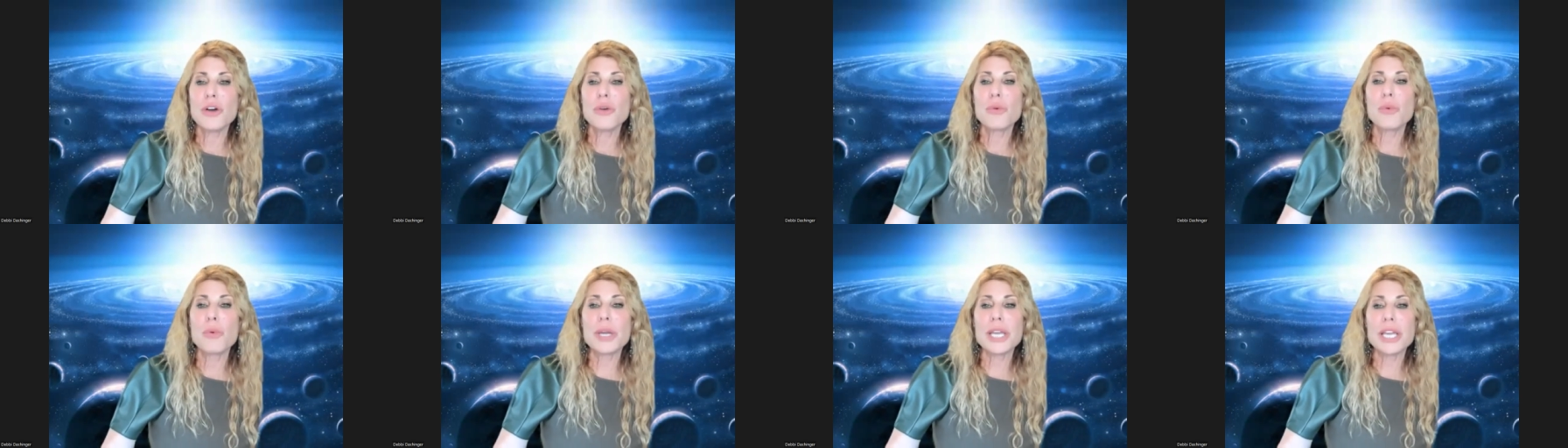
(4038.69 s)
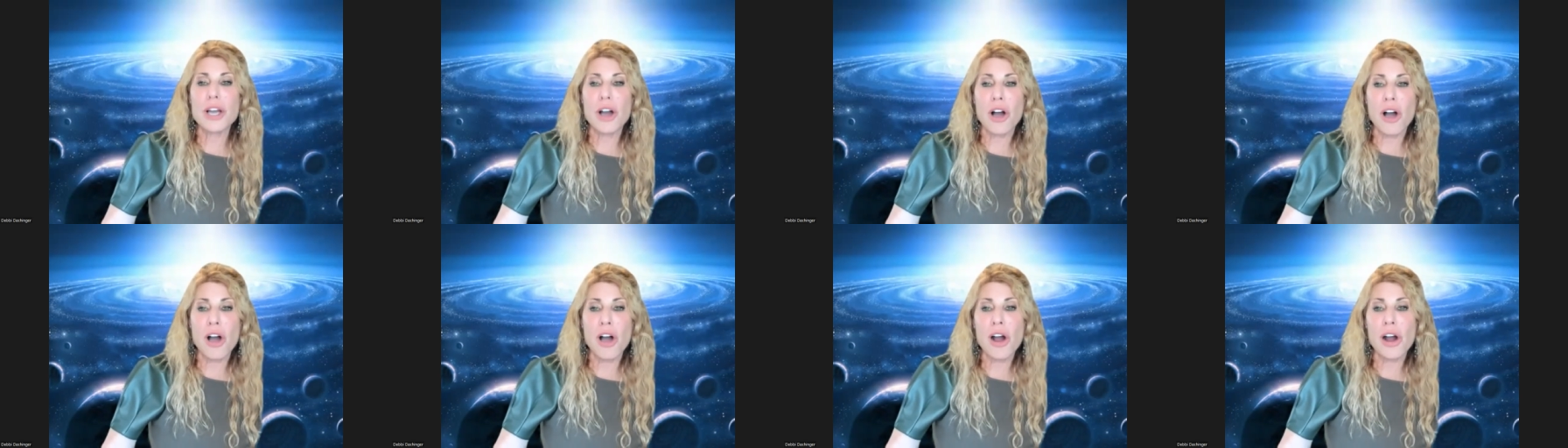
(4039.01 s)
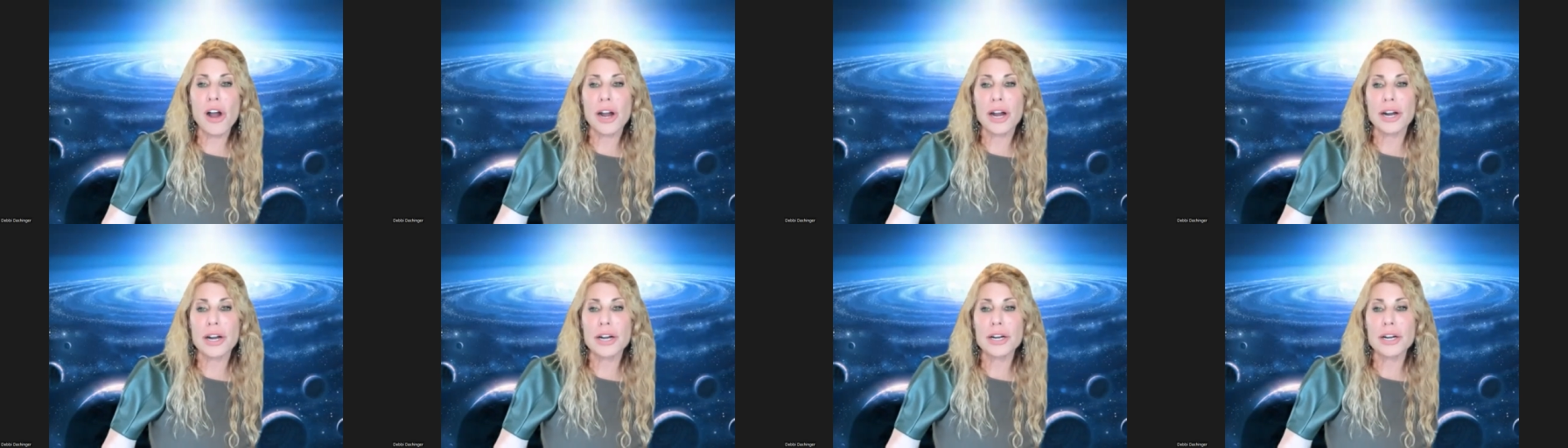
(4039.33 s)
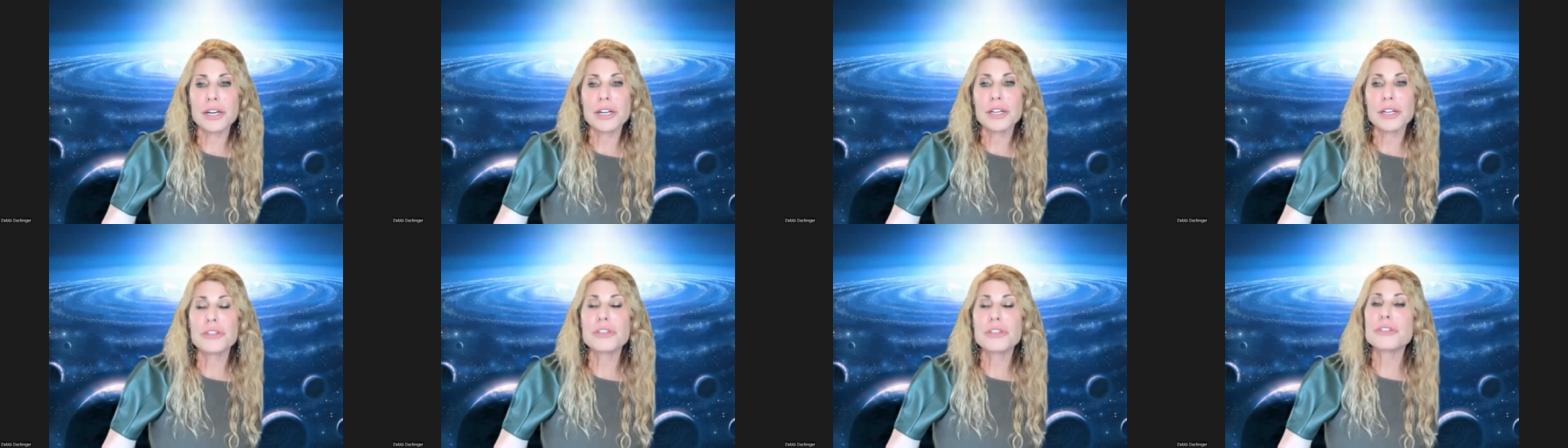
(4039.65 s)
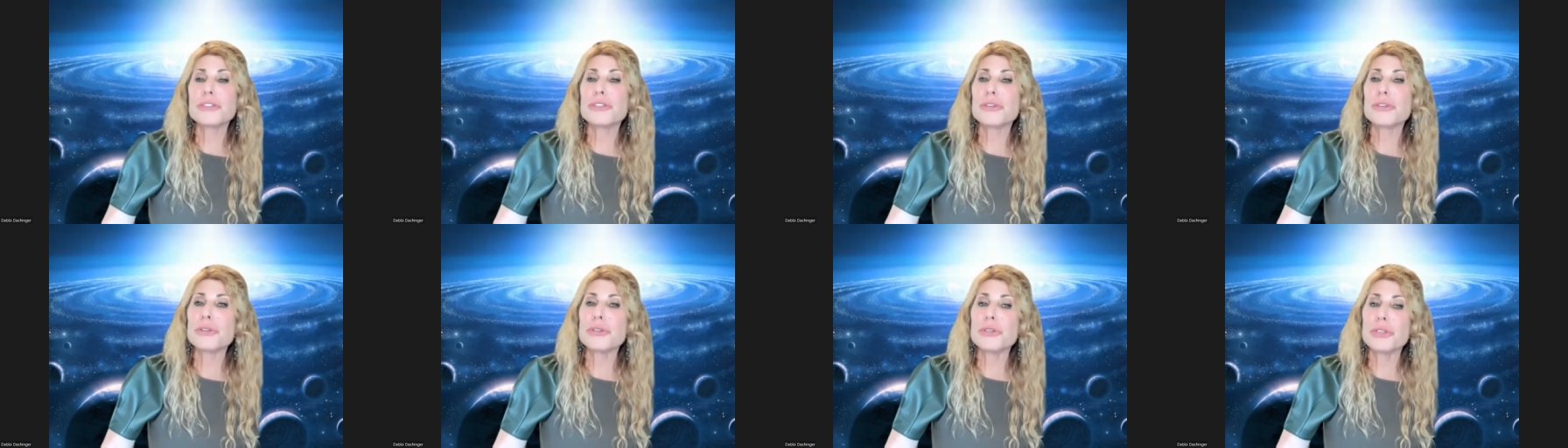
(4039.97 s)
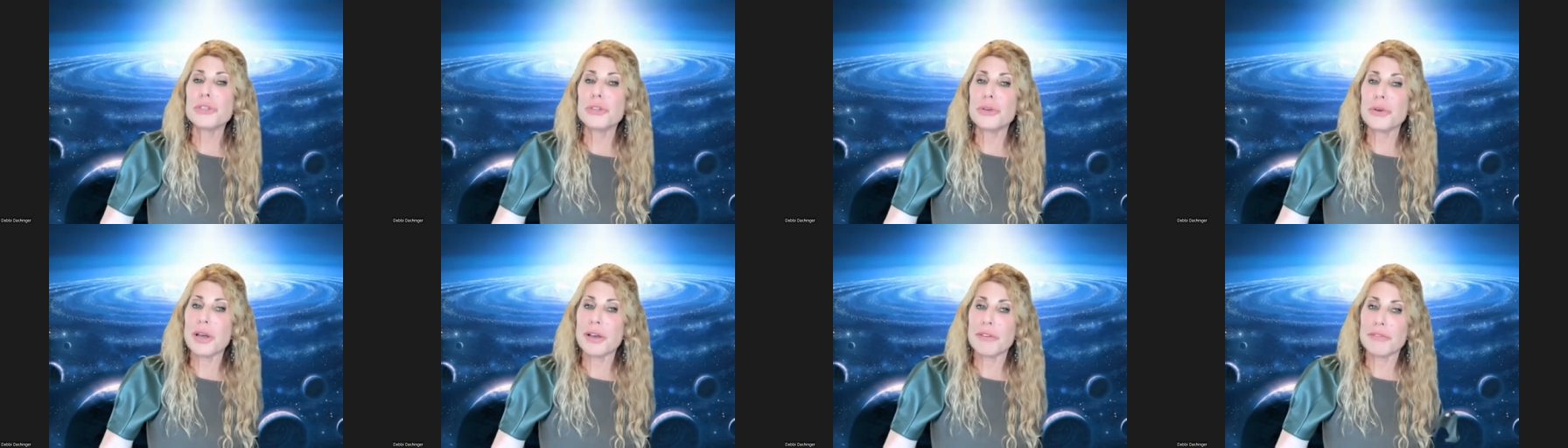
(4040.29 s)
we are the true
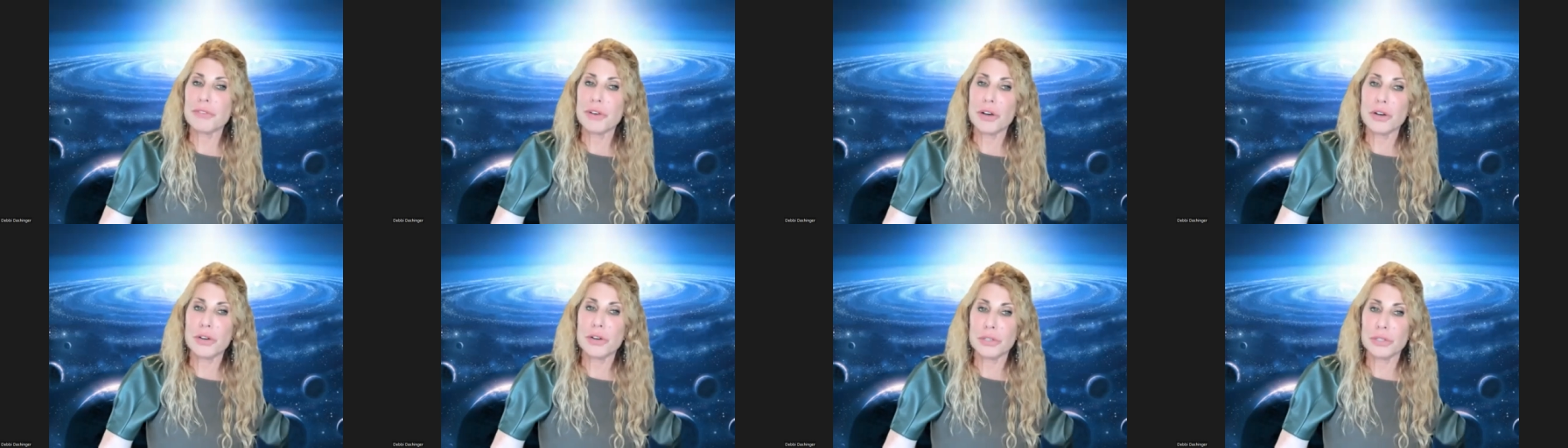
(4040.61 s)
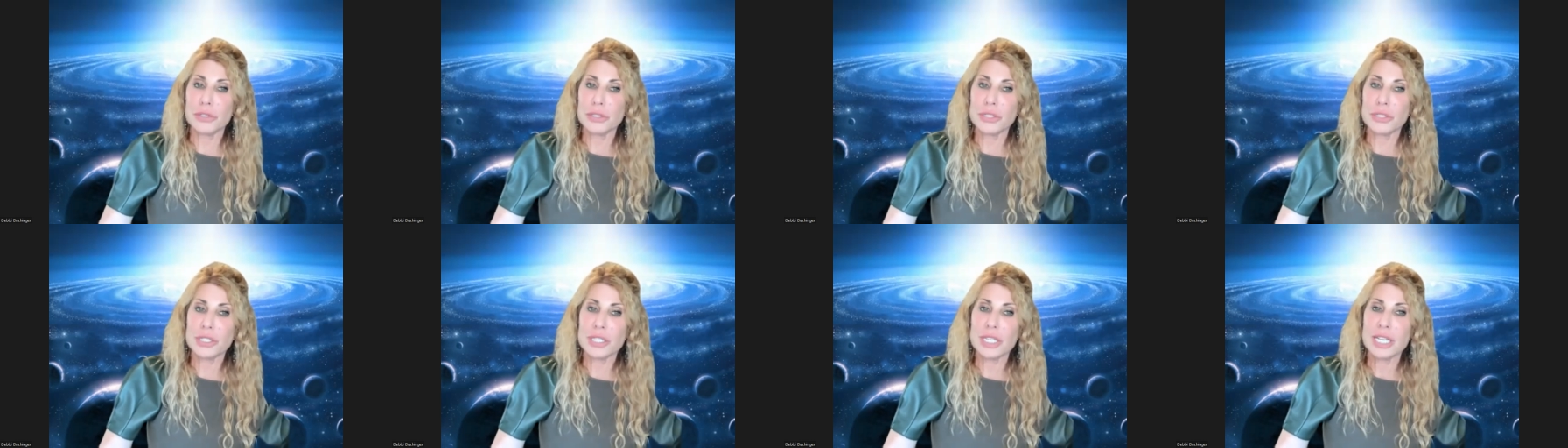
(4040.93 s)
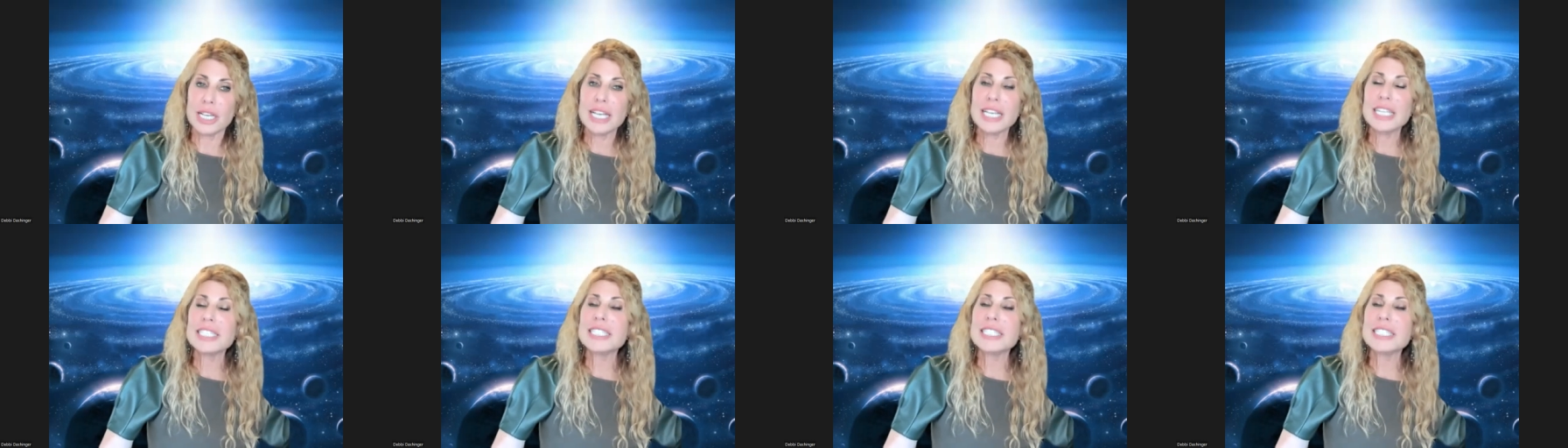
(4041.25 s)
UFOs,